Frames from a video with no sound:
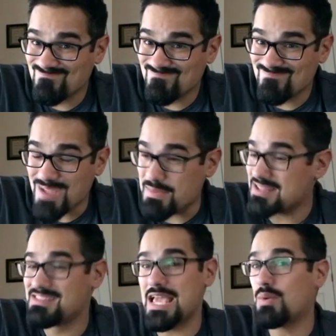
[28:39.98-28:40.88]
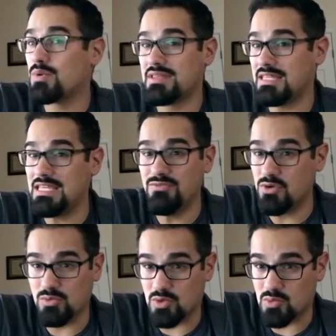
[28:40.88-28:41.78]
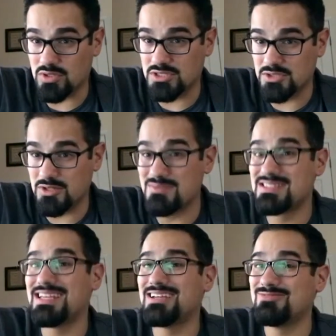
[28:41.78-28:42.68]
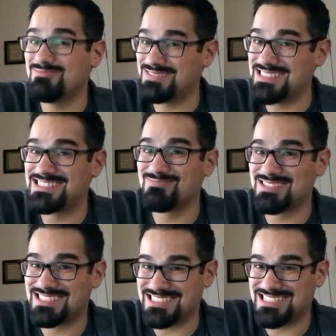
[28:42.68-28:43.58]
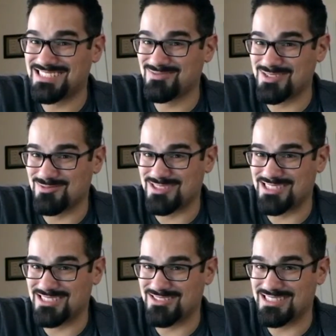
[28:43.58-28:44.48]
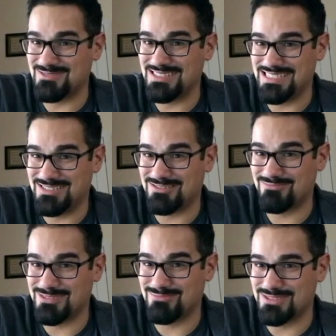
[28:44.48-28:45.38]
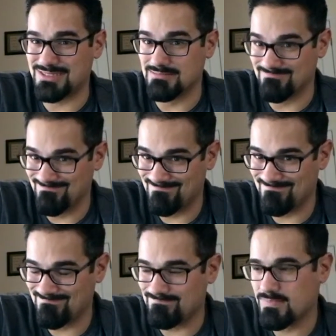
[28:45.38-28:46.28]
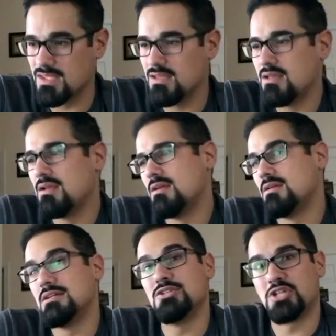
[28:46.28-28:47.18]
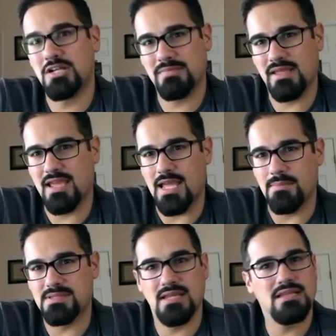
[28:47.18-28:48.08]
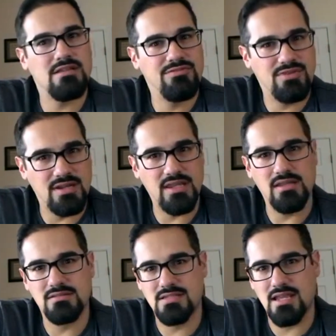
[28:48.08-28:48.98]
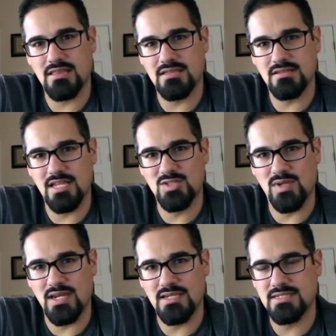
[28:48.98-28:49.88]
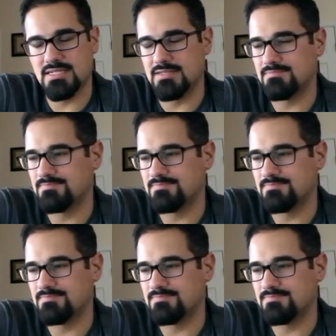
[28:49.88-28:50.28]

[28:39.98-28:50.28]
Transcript: I'm not saying we were the evil in World War II. I'm saying we made some mistakes in World War II that we need to remember. Internment camps. Ain't that funny, saying that today in 2019.